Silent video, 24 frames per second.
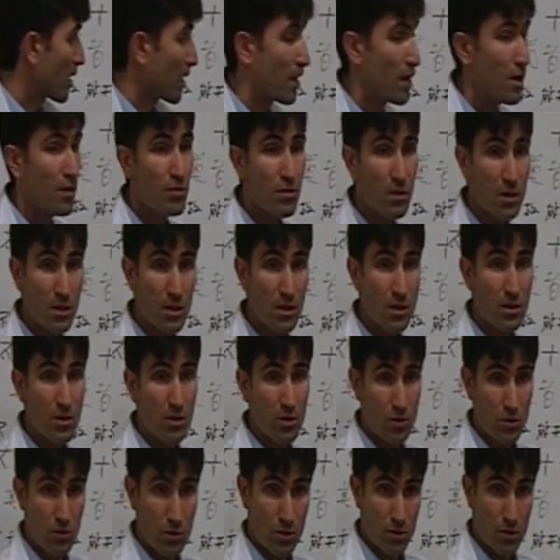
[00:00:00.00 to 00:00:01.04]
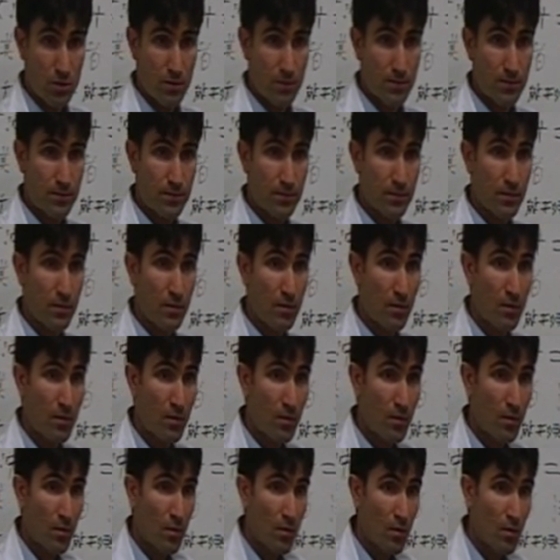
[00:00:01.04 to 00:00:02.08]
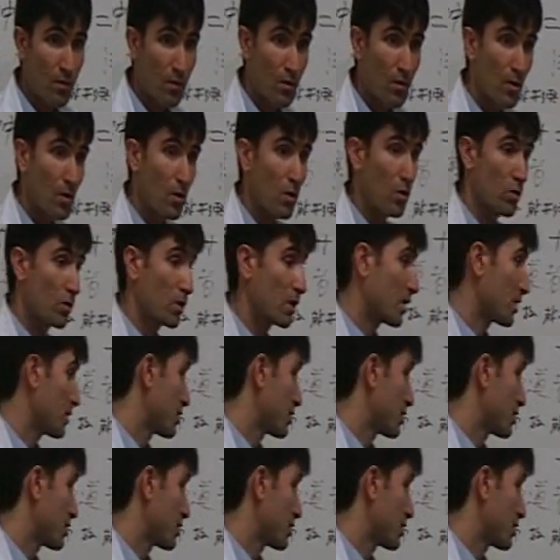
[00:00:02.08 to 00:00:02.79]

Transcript: heavenly years. Or they